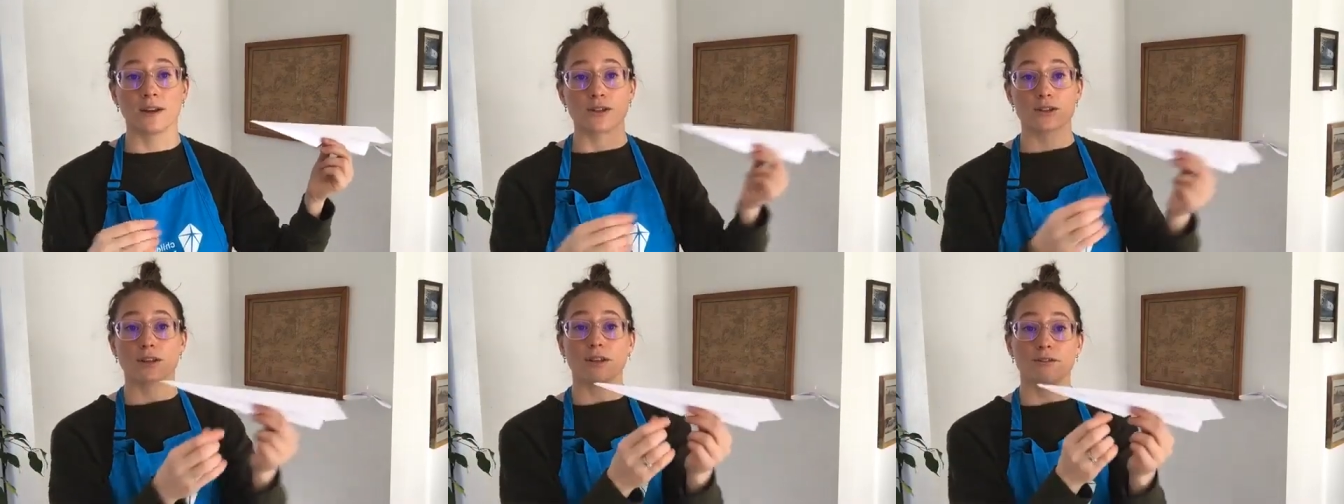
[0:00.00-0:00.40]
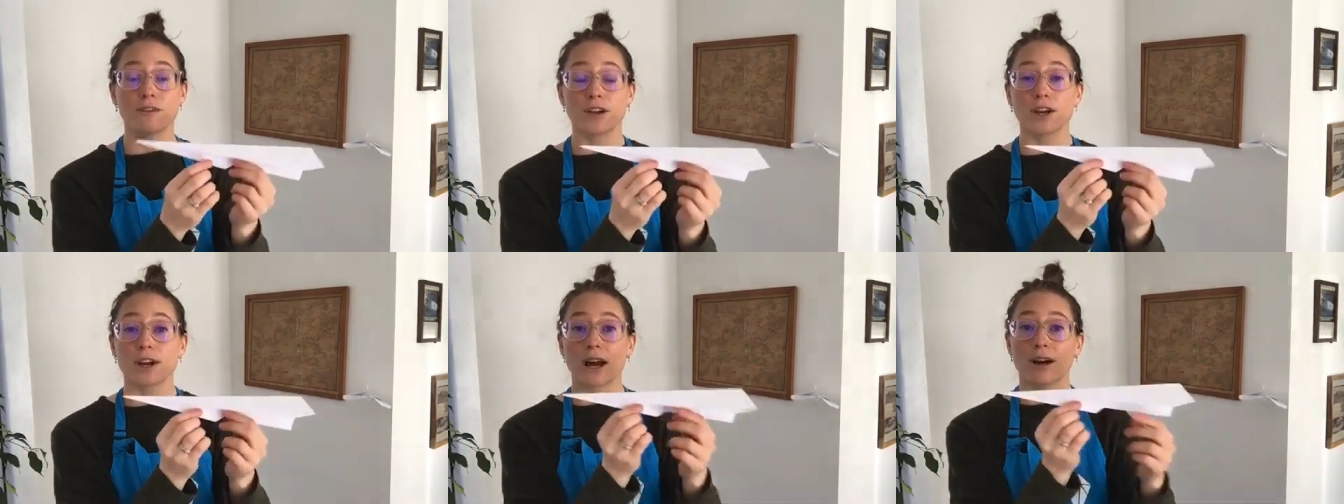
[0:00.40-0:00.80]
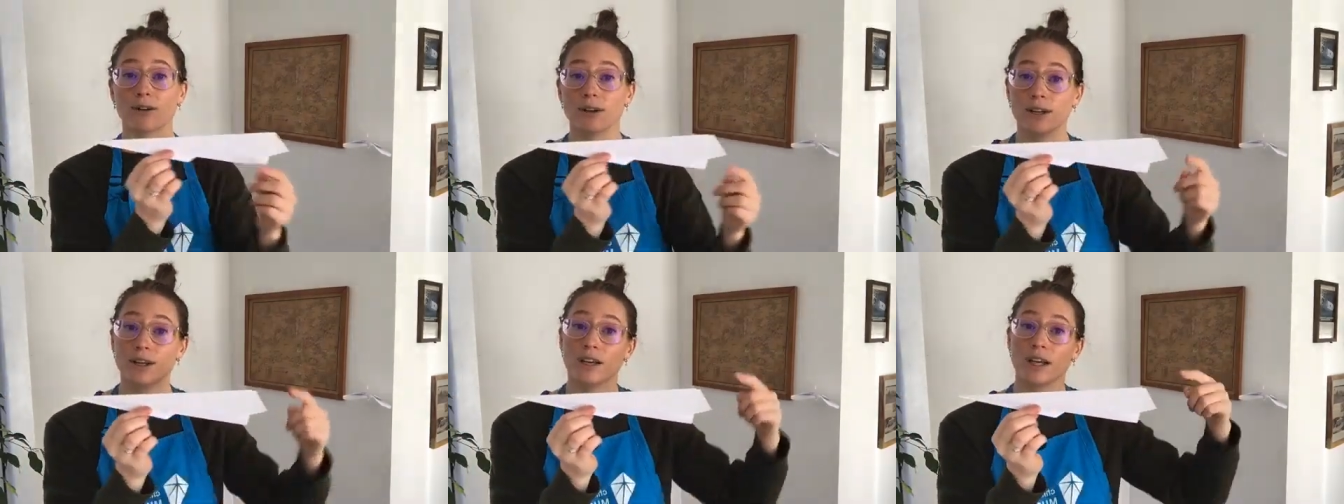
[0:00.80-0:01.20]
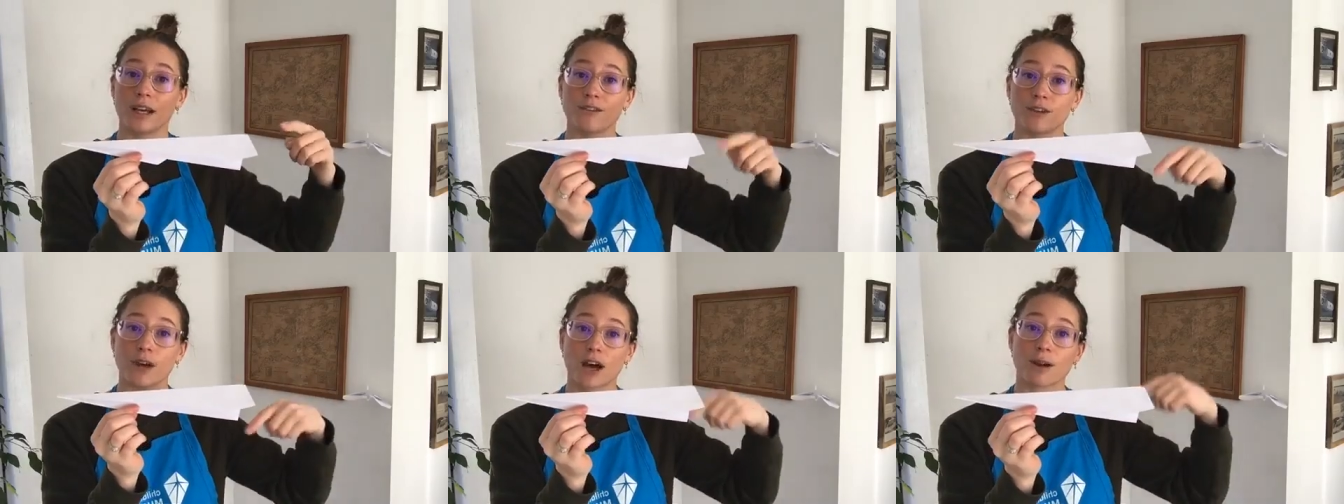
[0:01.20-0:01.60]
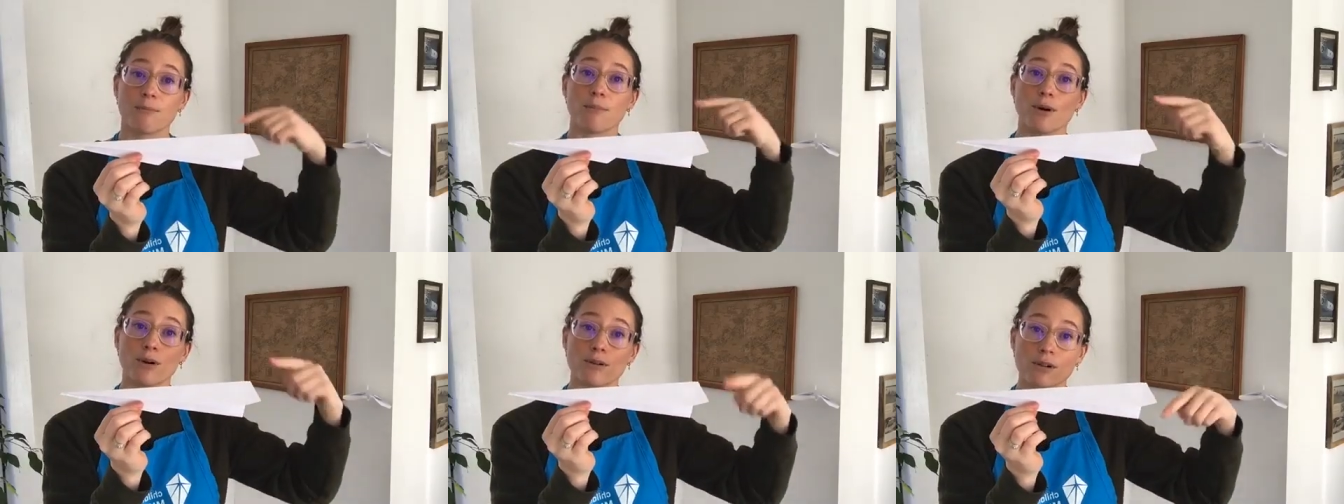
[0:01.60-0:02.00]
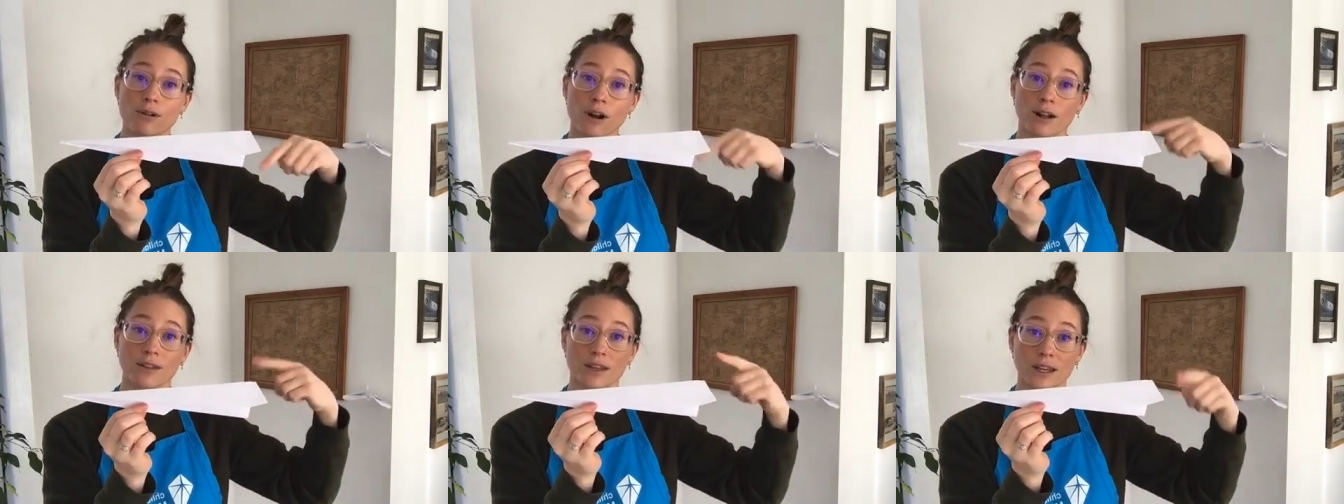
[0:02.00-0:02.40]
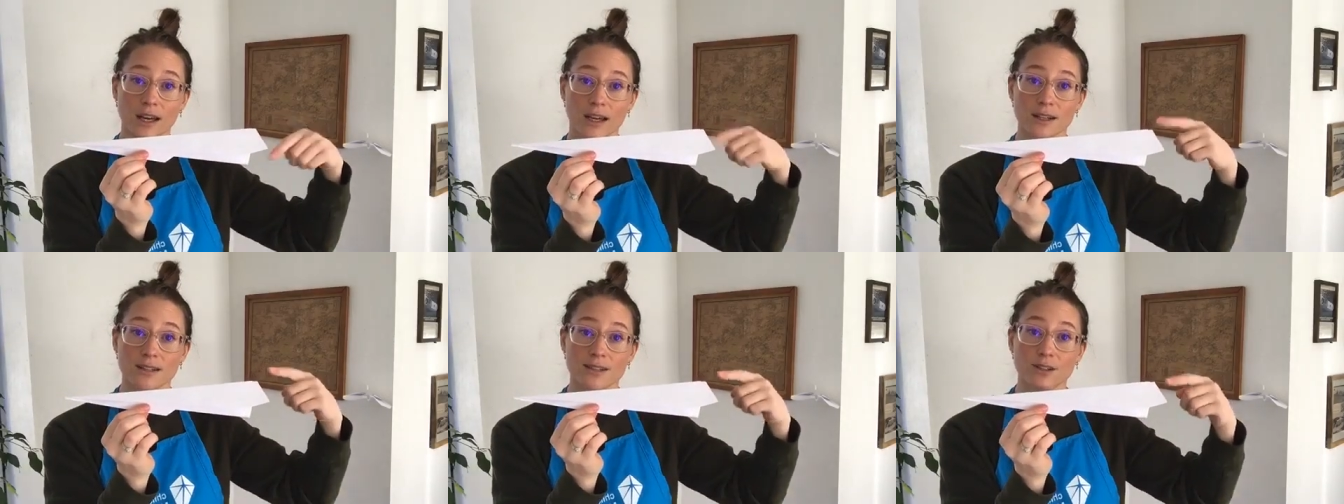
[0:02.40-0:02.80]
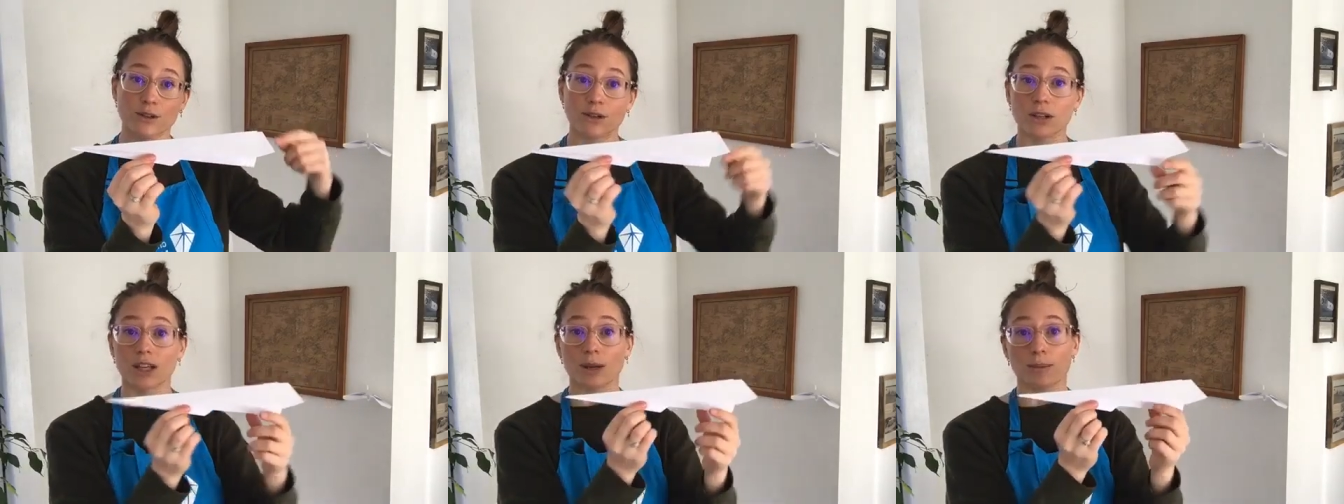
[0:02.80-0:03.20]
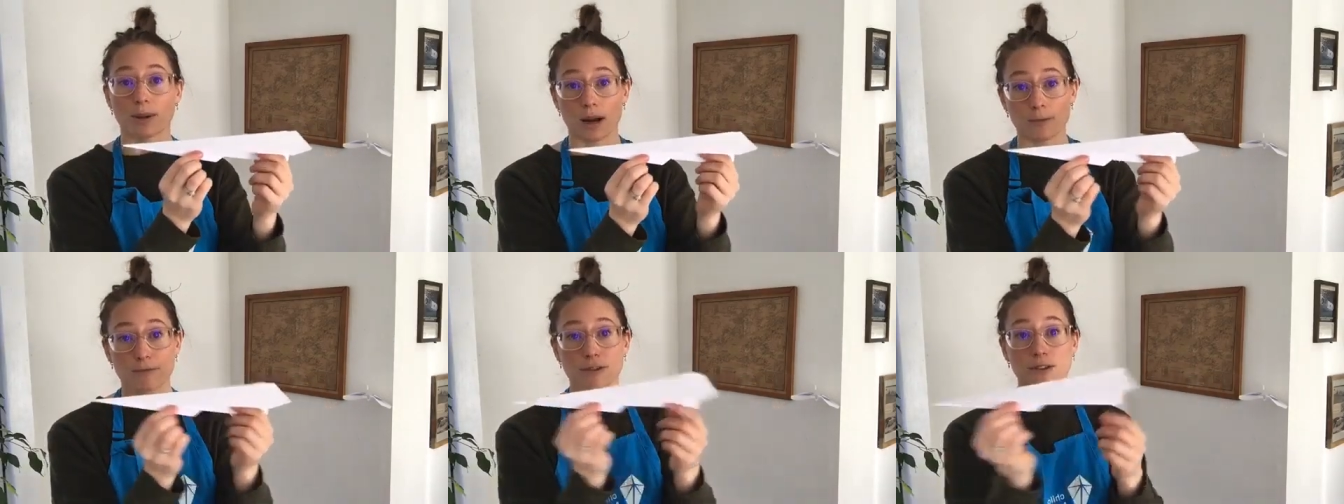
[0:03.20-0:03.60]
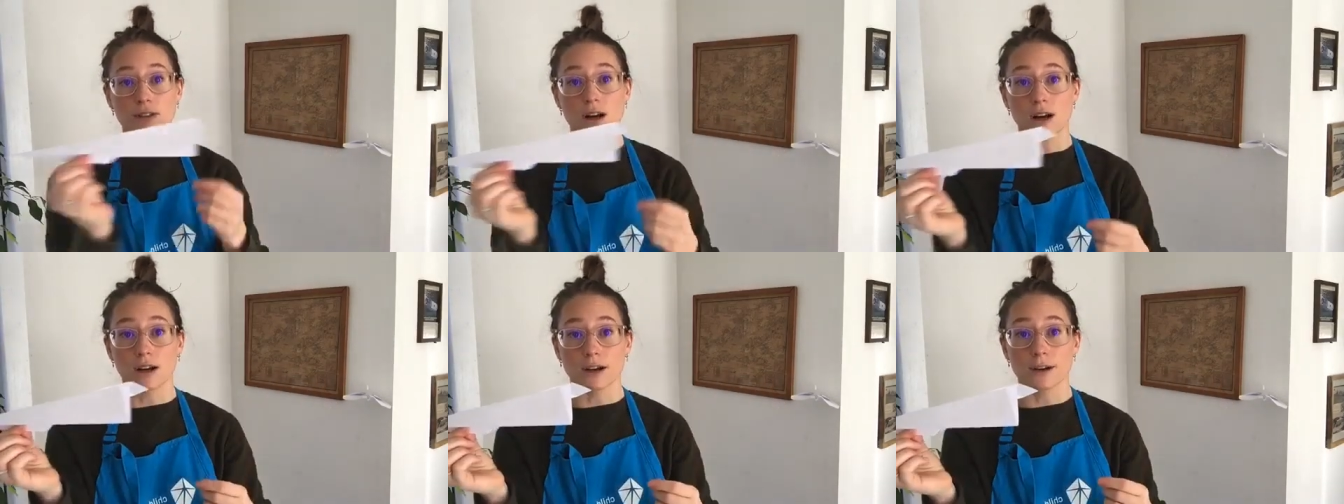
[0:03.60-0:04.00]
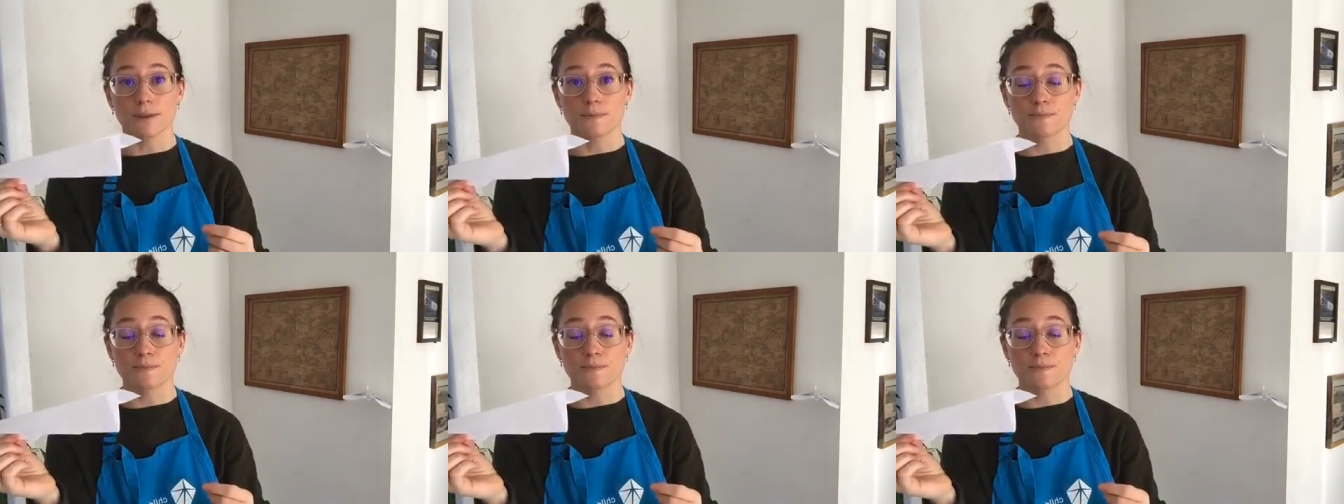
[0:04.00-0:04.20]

So they figured out if you had a motor on the end, you could keep it up for longer.